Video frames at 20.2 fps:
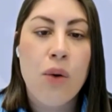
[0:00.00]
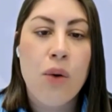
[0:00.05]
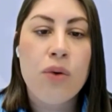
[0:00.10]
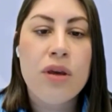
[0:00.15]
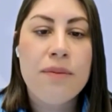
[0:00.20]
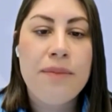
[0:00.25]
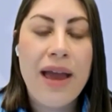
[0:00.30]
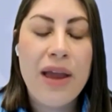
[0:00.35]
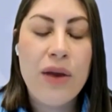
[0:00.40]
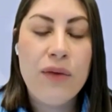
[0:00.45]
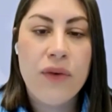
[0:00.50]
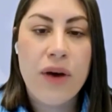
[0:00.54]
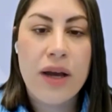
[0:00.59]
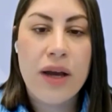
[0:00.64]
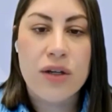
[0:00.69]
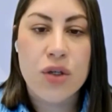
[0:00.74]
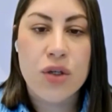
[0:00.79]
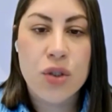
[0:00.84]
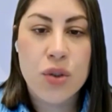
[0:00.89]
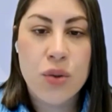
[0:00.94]
or you may
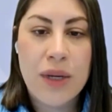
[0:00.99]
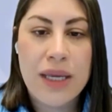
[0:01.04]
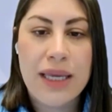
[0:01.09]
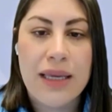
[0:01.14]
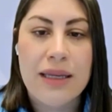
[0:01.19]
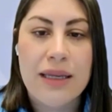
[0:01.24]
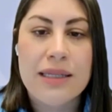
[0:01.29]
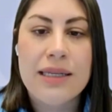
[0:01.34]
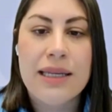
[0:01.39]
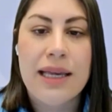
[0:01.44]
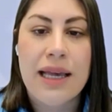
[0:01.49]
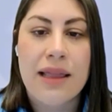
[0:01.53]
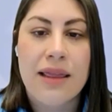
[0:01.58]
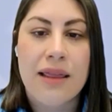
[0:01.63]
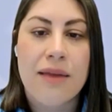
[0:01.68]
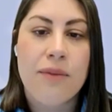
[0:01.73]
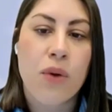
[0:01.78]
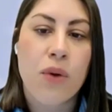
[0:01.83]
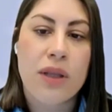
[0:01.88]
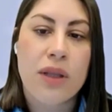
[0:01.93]
find it tricky to
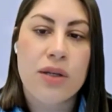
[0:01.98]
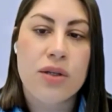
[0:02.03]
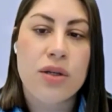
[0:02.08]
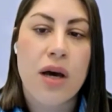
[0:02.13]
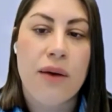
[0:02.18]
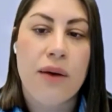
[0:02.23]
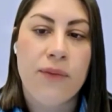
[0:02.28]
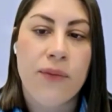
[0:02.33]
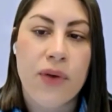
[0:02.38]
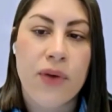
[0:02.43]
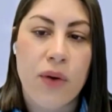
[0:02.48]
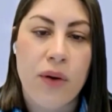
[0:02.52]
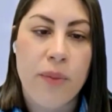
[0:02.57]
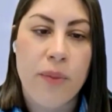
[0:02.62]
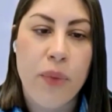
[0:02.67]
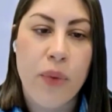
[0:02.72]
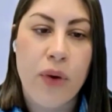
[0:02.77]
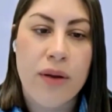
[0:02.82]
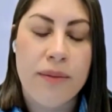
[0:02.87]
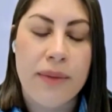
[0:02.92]
get them all in time for your
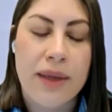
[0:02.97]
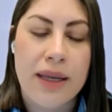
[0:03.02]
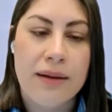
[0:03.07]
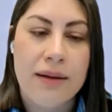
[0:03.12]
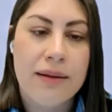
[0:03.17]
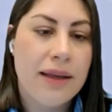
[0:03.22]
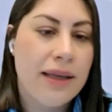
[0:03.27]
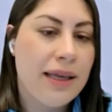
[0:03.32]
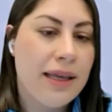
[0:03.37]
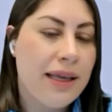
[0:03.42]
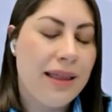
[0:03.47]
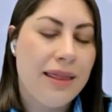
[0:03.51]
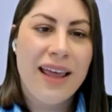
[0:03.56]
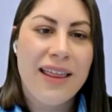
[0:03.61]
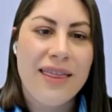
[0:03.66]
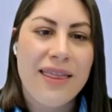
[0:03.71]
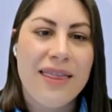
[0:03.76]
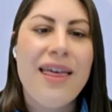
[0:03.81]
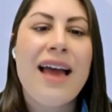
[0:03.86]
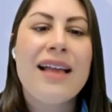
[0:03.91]
appointment.
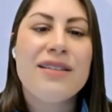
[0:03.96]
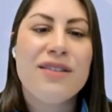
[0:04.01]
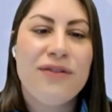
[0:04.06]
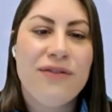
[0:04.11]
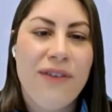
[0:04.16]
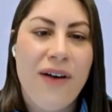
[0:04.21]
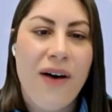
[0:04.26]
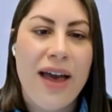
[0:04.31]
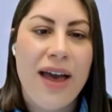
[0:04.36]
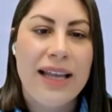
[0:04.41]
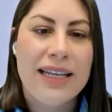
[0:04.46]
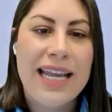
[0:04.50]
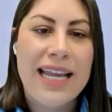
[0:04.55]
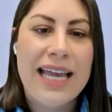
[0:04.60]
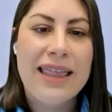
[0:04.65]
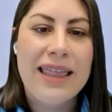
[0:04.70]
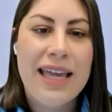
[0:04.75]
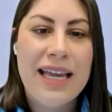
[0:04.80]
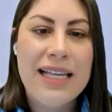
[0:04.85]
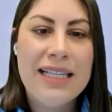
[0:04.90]
That's
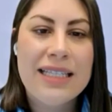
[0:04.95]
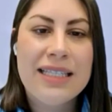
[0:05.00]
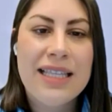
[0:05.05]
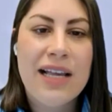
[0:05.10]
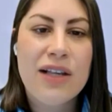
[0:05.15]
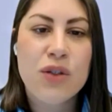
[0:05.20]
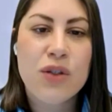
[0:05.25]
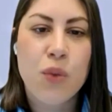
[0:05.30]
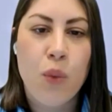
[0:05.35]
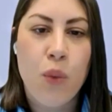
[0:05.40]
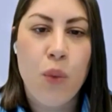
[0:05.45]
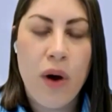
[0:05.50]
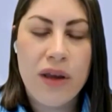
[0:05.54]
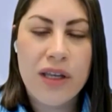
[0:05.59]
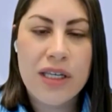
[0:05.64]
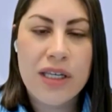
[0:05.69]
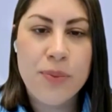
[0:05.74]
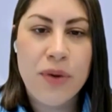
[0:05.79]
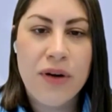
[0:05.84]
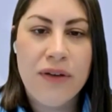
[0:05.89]
fine. These things
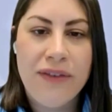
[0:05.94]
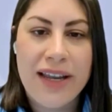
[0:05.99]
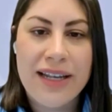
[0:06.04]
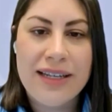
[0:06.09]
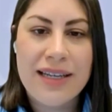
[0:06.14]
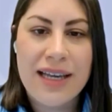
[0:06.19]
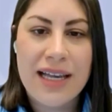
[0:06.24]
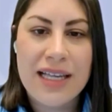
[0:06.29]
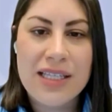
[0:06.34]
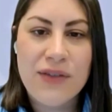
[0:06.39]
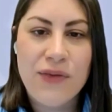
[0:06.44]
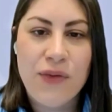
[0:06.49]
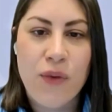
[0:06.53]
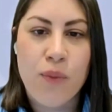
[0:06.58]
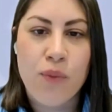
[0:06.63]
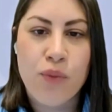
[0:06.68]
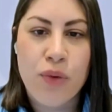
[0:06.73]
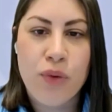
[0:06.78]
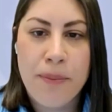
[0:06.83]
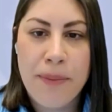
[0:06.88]
won't prevent us
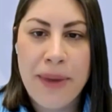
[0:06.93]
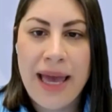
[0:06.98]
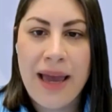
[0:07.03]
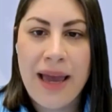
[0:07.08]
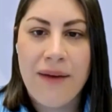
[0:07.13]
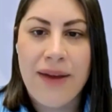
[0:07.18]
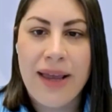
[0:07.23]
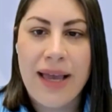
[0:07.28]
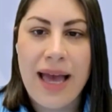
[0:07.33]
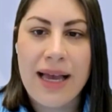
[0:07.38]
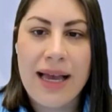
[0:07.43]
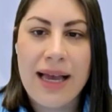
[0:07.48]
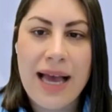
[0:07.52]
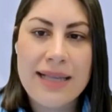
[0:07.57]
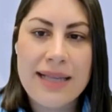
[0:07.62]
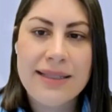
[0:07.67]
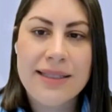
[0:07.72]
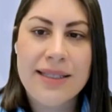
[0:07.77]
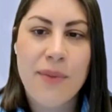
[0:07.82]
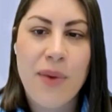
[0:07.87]
from preparing a
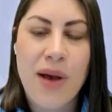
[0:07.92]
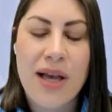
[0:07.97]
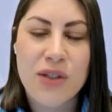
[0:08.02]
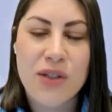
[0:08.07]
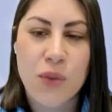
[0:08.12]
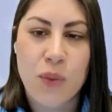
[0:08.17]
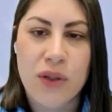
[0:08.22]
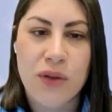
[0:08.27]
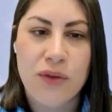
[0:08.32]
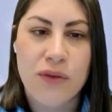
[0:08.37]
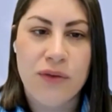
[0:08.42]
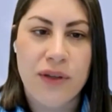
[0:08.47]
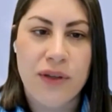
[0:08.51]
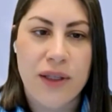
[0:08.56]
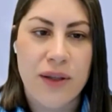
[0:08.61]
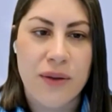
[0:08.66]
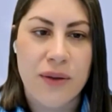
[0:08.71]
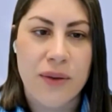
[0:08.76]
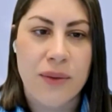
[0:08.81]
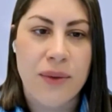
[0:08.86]
customised will for
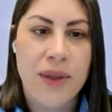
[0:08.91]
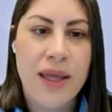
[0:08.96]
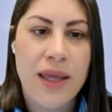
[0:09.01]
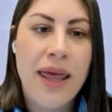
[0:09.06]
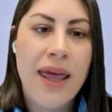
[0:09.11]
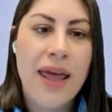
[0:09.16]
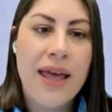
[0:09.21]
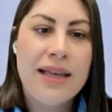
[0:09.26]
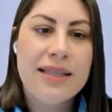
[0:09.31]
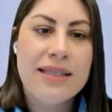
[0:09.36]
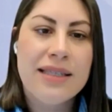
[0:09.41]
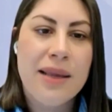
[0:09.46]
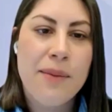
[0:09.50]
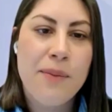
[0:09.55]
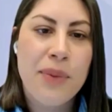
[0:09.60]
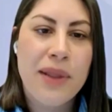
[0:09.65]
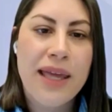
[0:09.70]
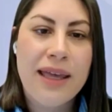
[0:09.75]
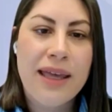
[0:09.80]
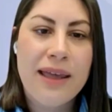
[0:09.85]
you.
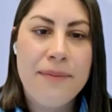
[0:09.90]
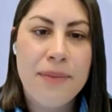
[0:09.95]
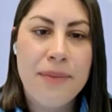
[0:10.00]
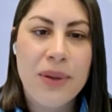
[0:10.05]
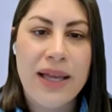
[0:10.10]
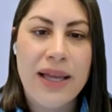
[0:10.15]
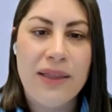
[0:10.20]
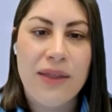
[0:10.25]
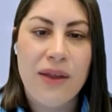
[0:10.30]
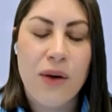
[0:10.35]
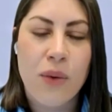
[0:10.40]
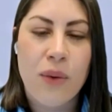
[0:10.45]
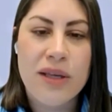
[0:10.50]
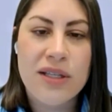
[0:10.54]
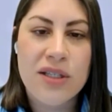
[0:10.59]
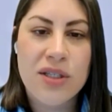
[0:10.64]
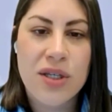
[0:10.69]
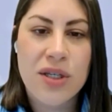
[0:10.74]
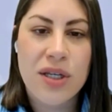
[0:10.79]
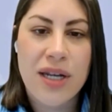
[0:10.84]
Simply complete the
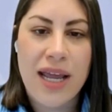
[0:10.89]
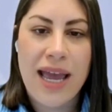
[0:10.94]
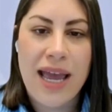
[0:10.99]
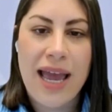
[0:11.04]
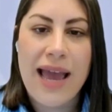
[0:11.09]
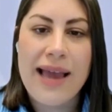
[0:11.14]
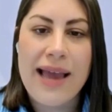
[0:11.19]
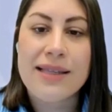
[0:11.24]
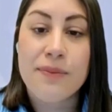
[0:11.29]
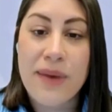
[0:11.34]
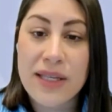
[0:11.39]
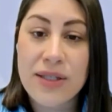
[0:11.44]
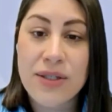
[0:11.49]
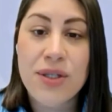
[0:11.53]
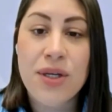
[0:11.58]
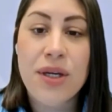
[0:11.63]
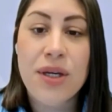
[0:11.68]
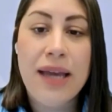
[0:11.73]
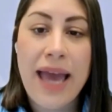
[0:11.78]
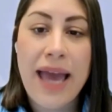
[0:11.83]
questionnaire as
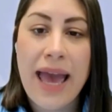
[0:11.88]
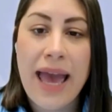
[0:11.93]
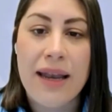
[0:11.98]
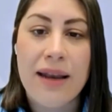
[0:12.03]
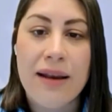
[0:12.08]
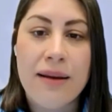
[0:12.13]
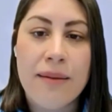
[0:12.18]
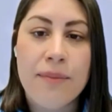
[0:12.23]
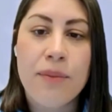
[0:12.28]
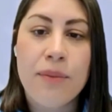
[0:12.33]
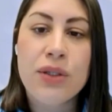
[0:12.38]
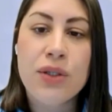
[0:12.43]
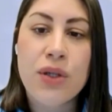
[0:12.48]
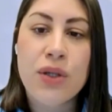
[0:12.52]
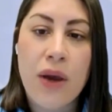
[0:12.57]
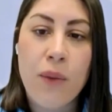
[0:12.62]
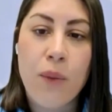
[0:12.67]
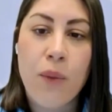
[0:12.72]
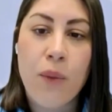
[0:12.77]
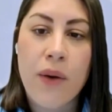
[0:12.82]
best you can, but
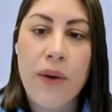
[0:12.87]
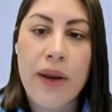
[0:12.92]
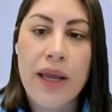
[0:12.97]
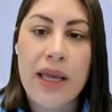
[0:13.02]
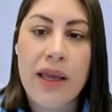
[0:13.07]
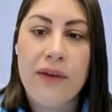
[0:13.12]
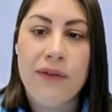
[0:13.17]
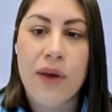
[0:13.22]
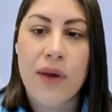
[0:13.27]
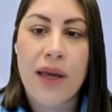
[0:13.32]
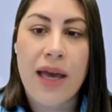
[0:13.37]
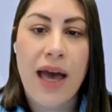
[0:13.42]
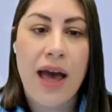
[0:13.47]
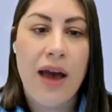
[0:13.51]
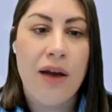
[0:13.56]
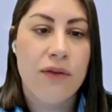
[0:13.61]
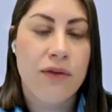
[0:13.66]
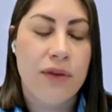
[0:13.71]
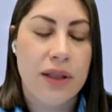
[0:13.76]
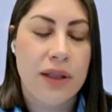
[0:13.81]
don't worry if you
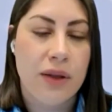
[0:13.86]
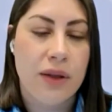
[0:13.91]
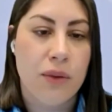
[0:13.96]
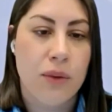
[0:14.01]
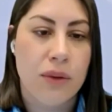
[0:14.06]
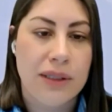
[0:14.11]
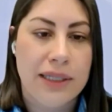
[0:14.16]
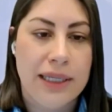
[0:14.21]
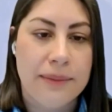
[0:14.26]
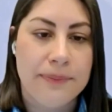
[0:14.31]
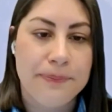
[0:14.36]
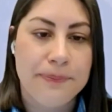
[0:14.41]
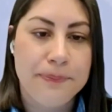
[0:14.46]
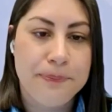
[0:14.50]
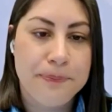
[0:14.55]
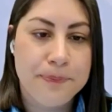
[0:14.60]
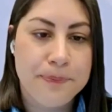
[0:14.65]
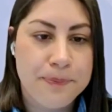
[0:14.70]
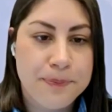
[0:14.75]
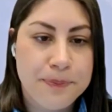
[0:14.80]
can't fill it all in.